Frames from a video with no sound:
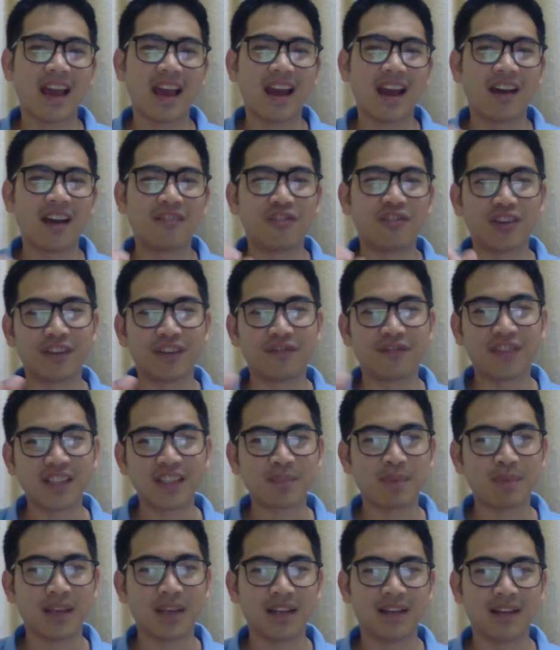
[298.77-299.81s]
For the first
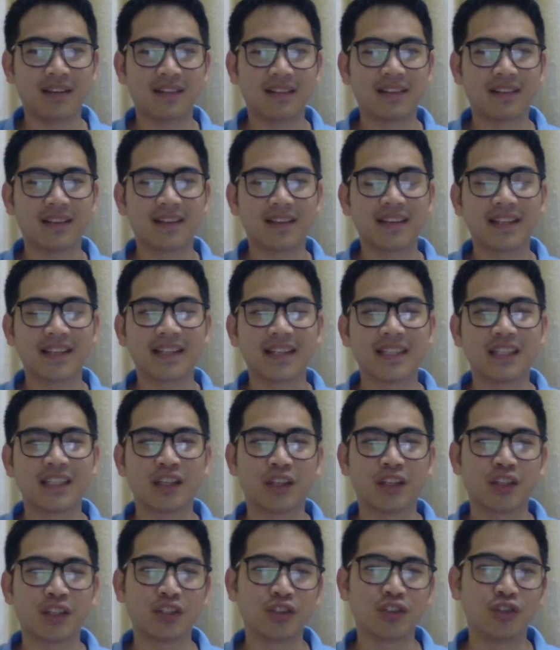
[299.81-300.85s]
pillar,
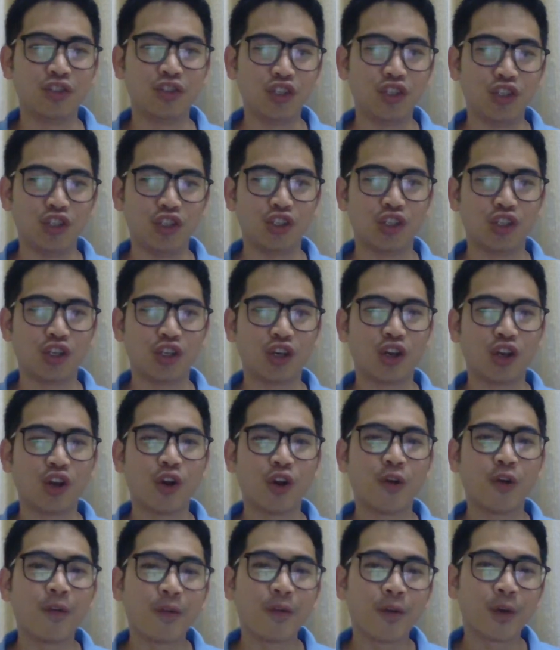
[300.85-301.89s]
G,
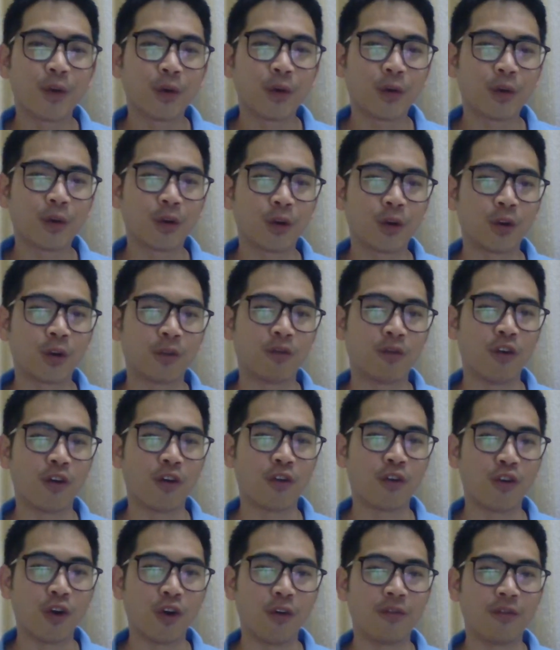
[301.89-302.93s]
for
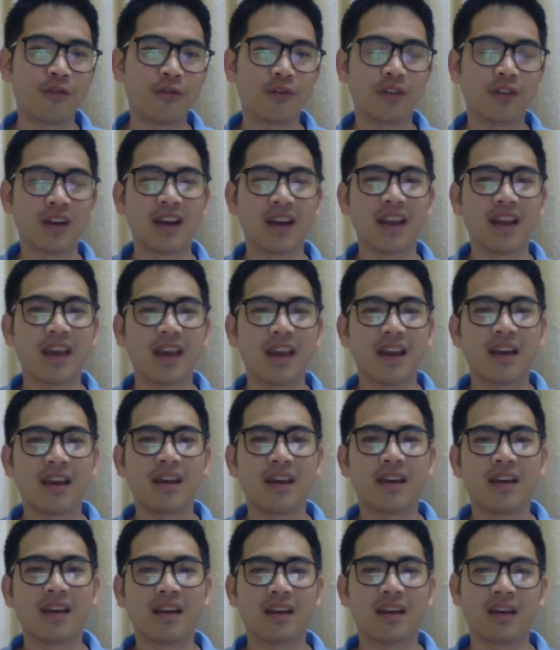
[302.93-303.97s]
growth,
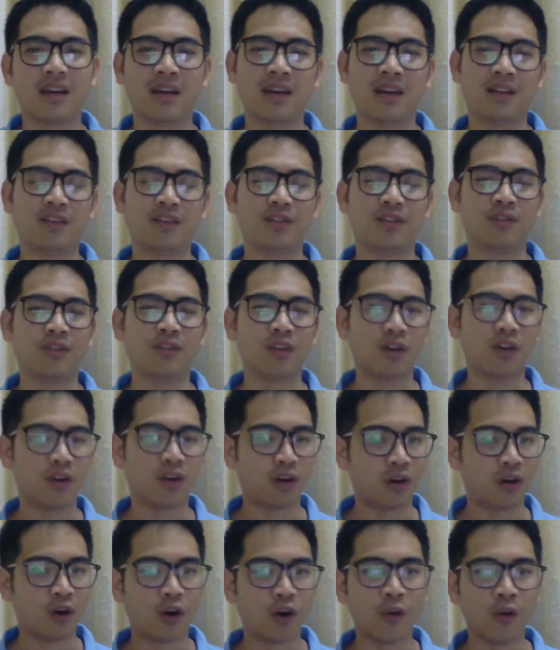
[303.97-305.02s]
And on